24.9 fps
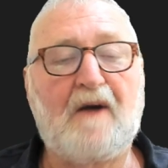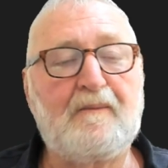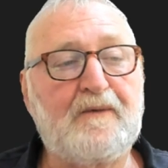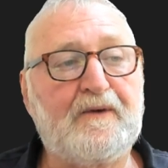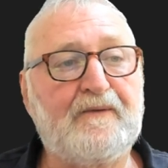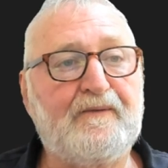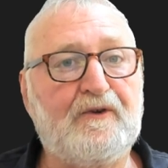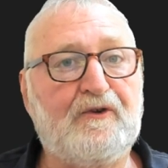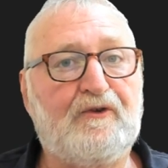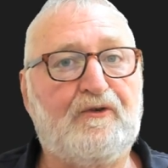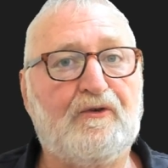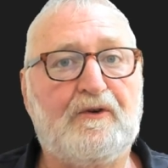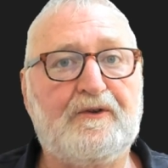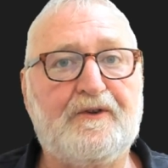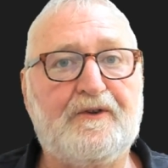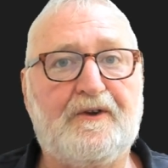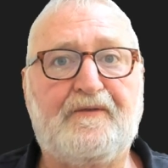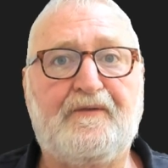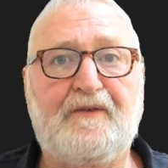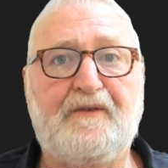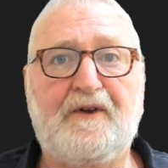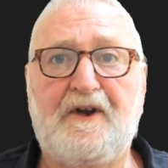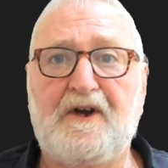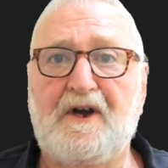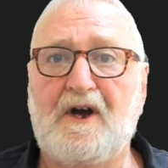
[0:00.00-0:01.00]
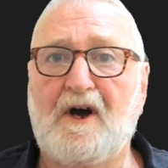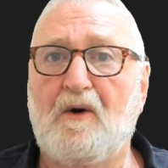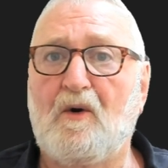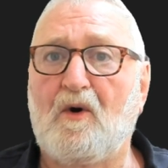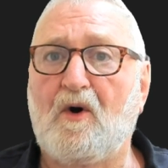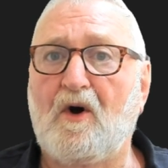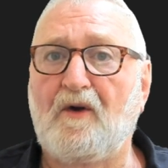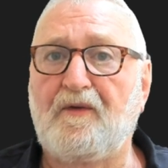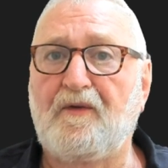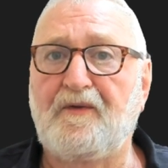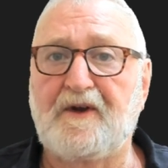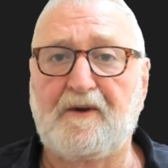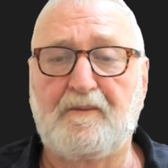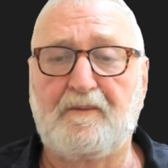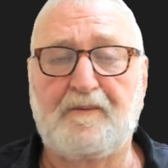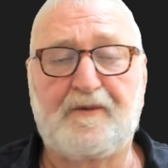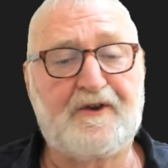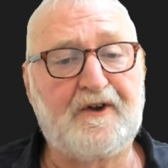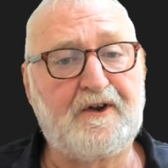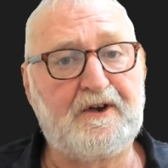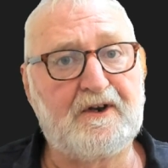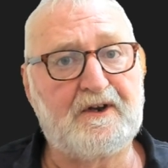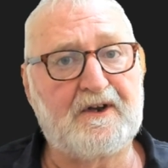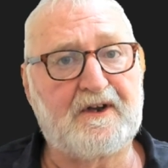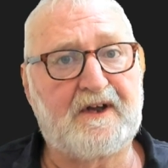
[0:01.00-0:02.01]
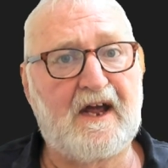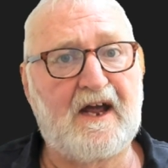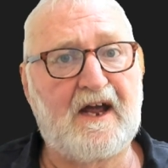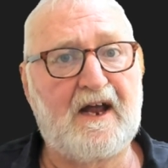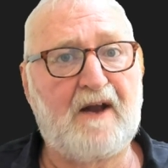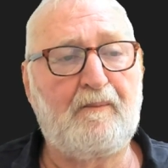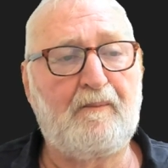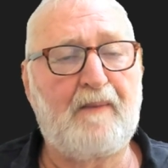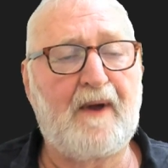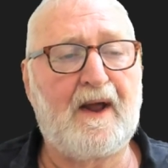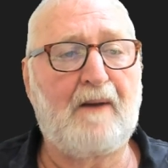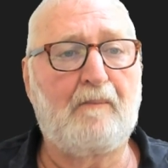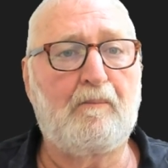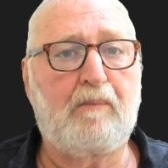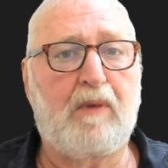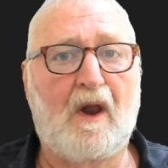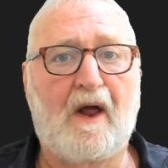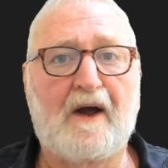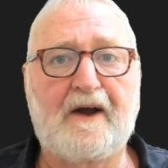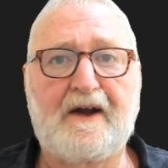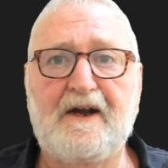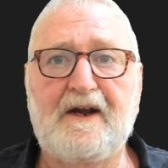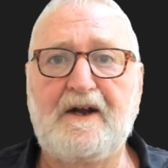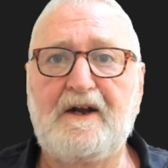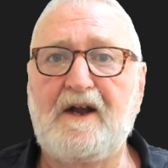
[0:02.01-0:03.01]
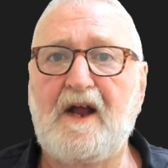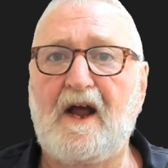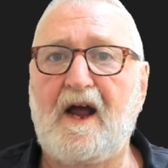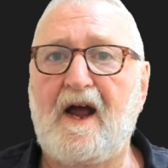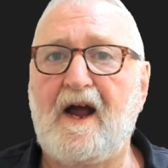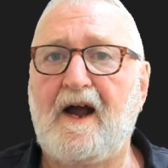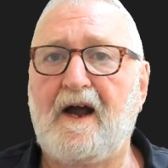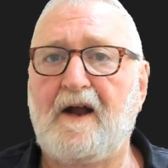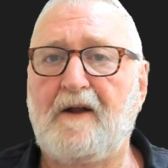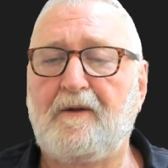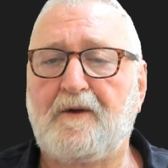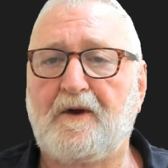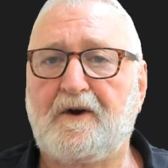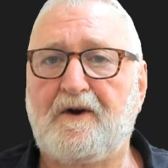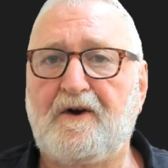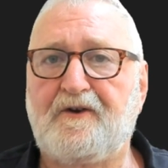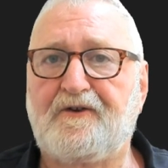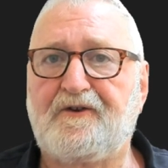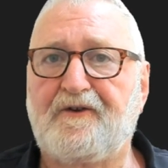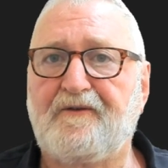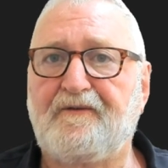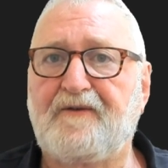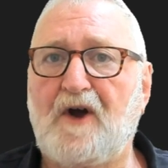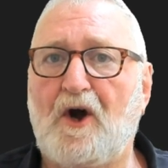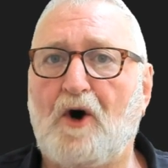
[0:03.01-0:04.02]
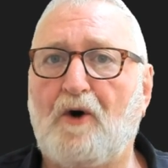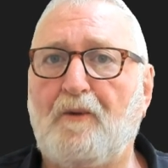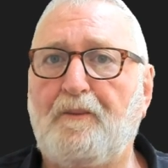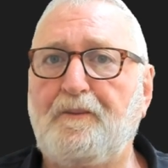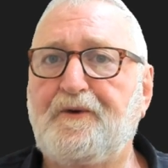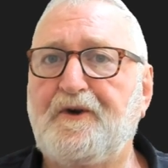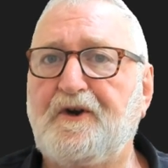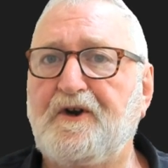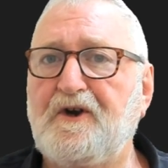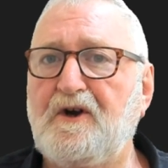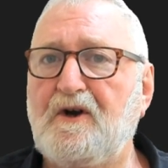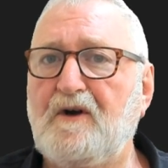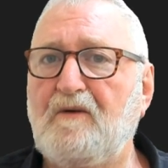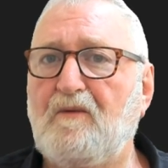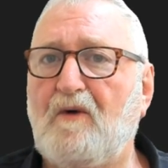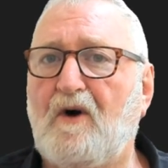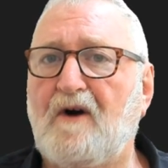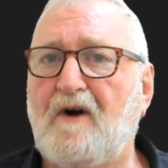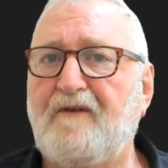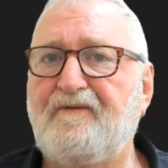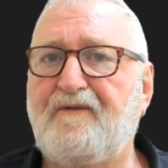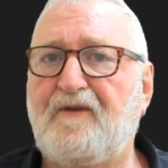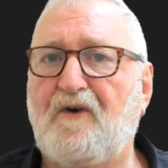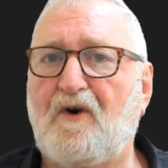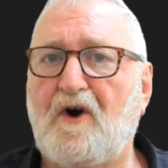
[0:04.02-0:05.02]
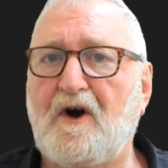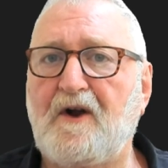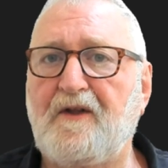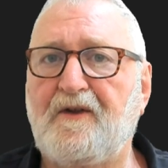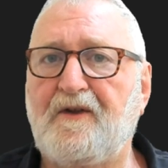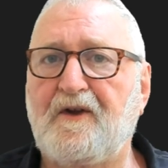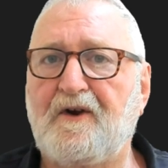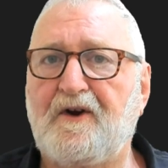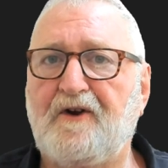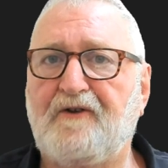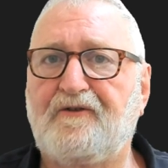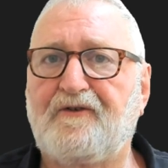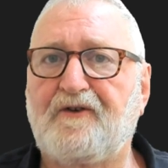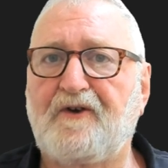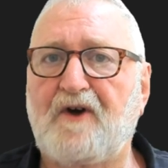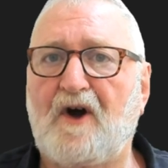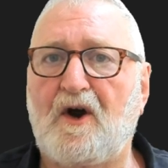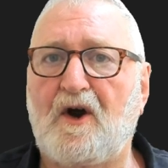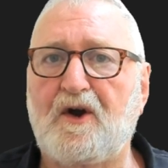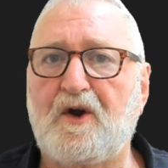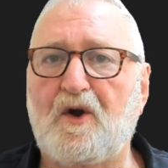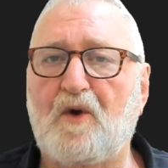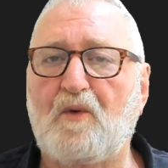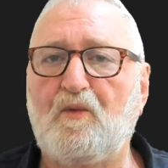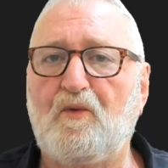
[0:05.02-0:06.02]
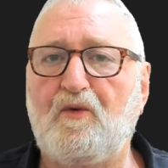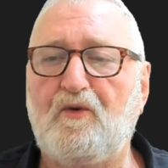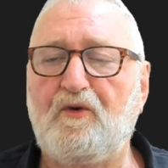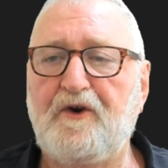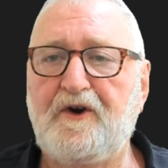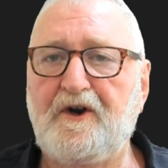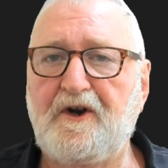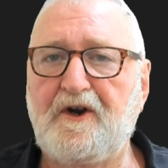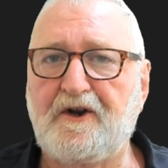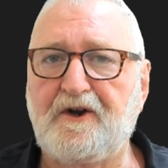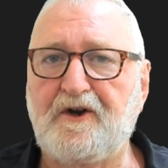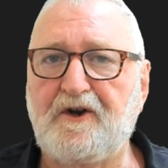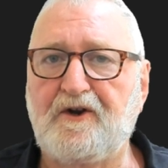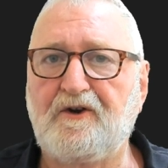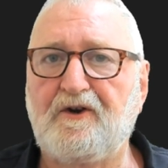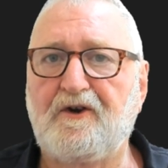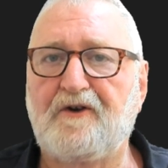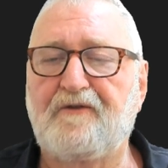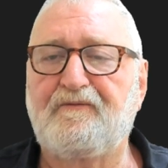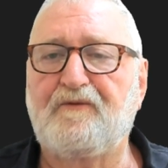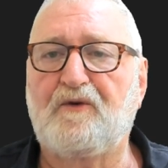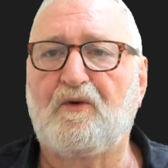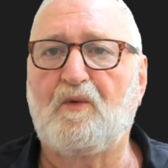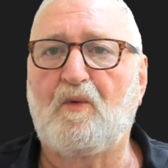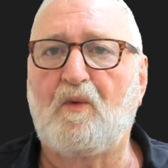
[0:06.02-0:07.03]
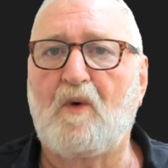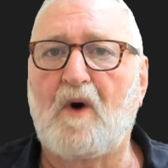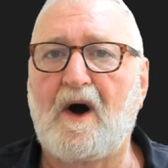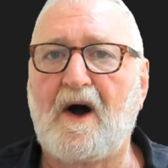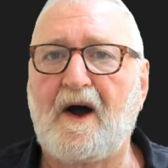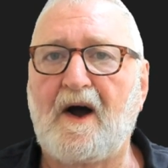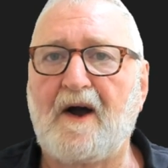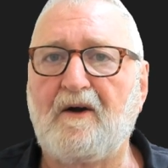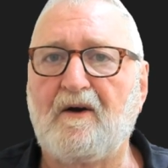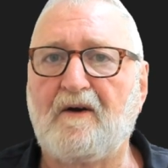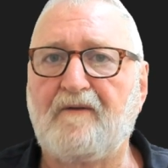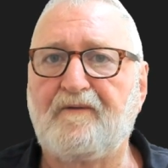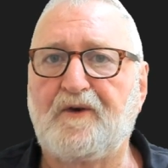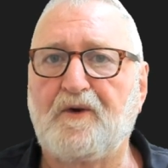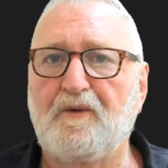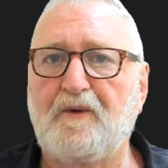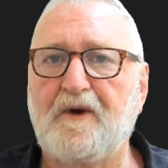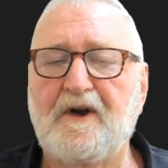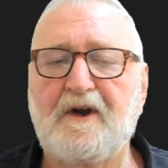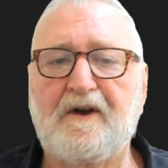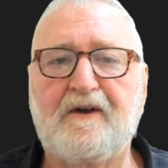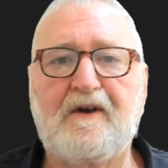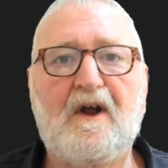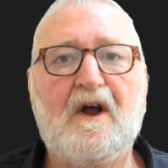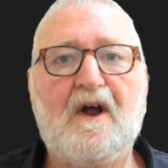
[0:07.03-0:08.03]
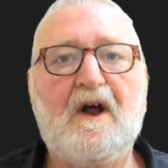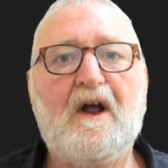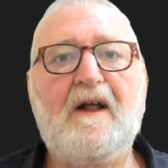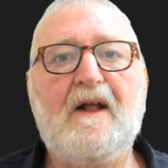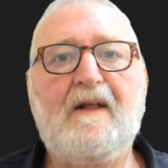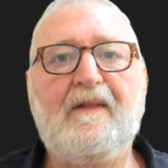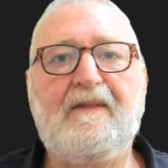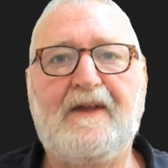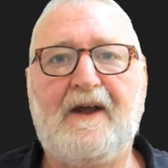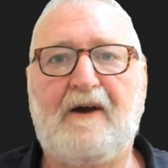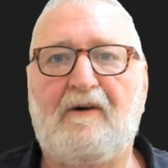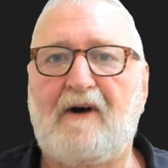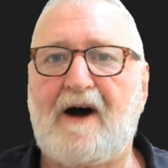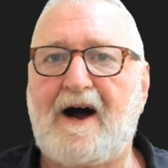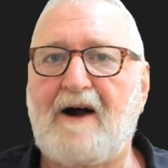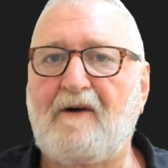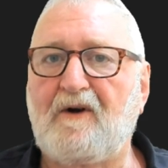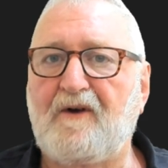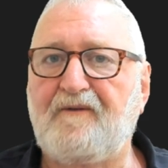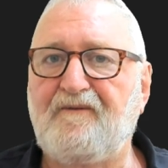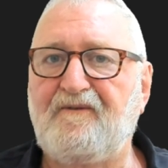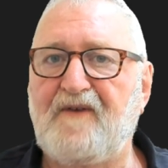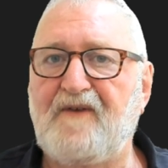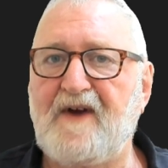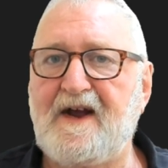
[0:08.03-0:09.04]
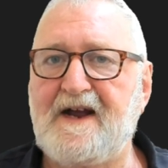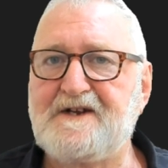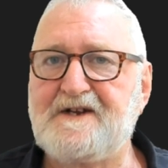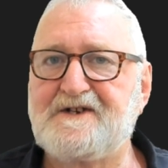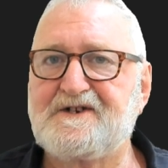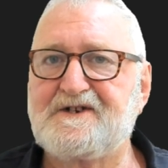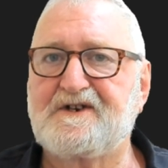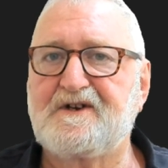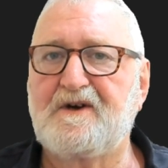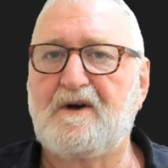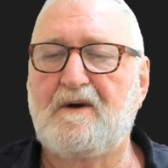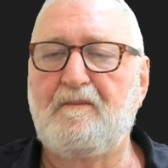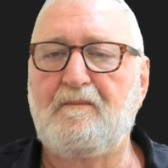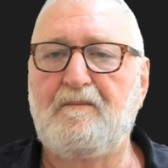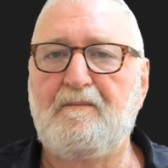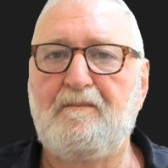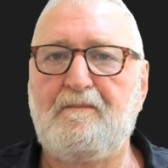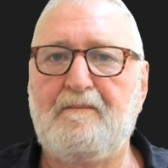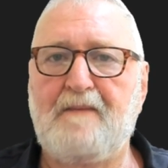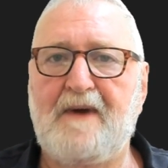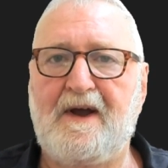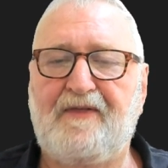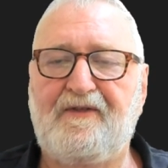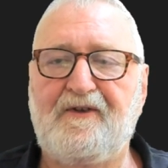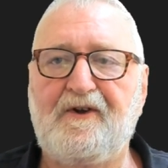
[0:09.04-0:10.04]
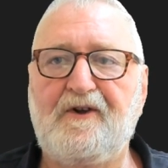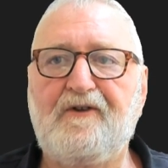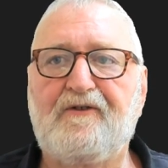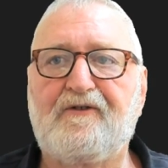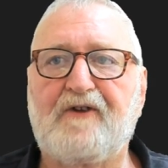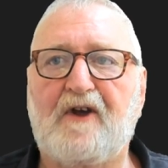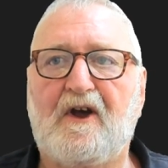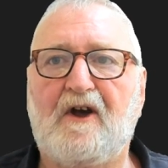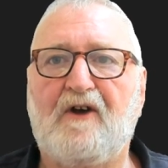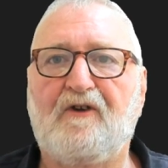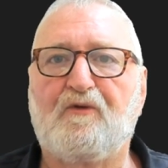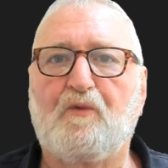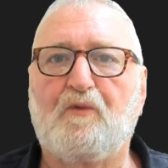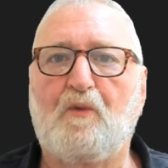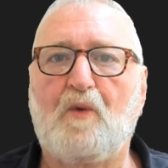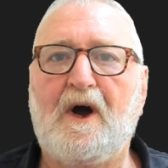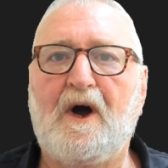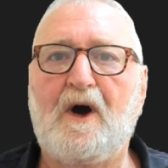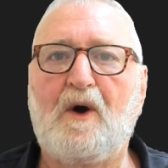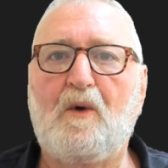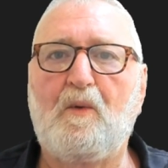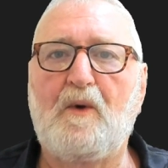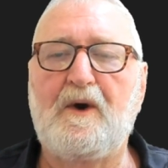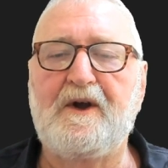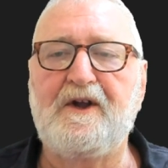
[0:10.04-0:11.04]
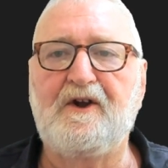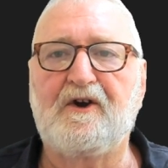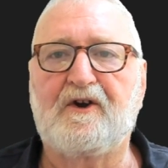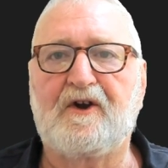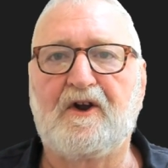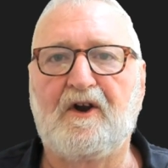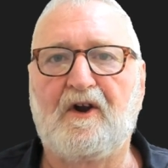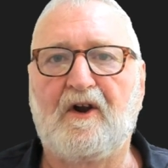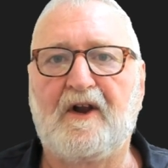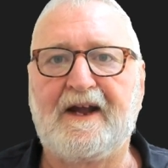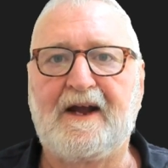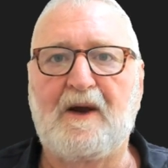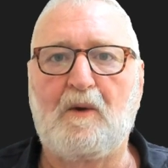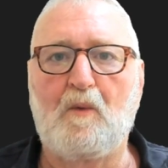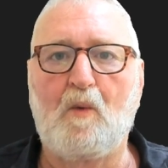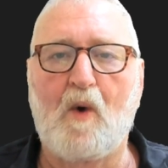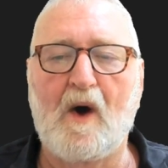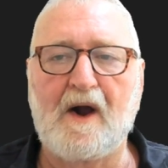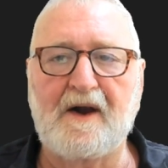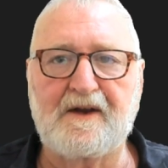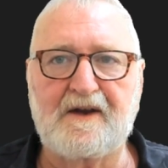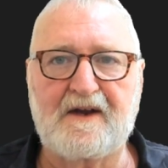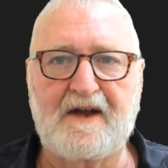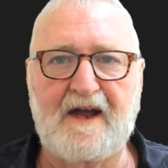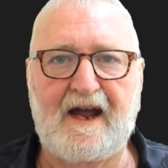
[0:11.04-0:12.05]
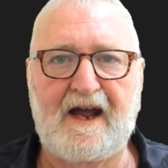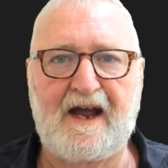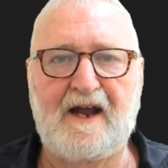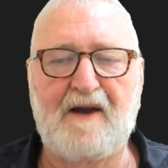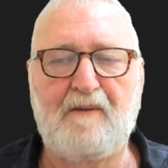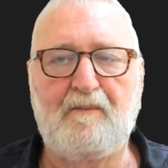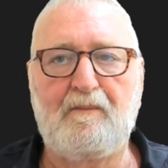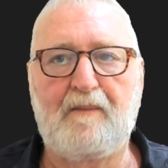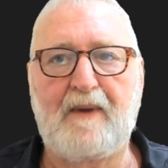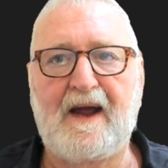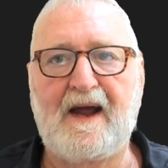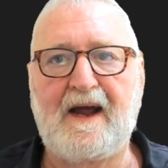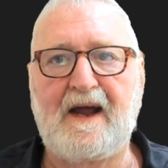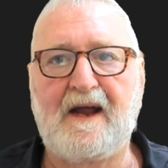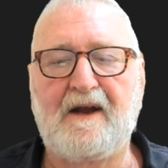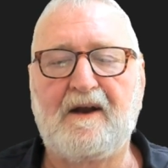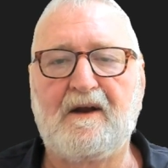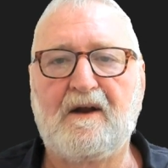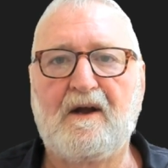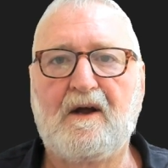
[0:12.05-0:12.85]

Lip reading: you've enjoyed this video on the Obsidian Kanban plugin and that it's of help to you. I find that it's a really useful way of doing it. There are advanced methods as well where you can link one Kanban